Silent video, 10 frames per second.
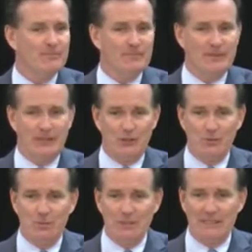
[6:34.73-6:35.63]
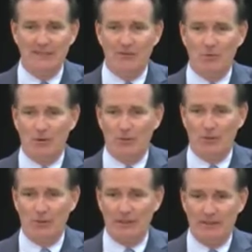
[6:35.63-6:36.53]
that you believe in what we're
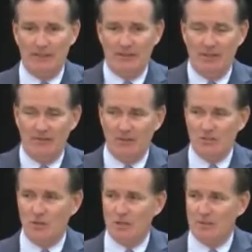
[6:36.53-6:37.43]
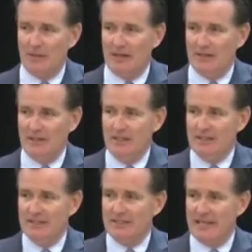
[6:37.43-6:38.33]
doing. Now, the governor has talked about
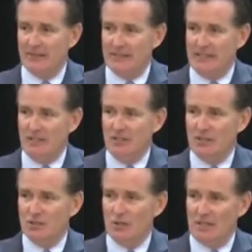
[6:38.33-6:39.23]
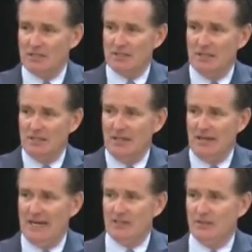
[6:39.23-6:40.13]
integrity, trust,
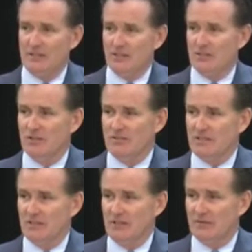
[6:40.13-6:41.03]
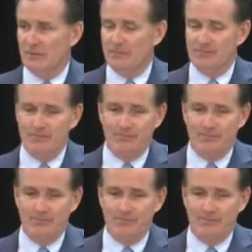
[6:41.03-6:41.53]
honor, and service in government.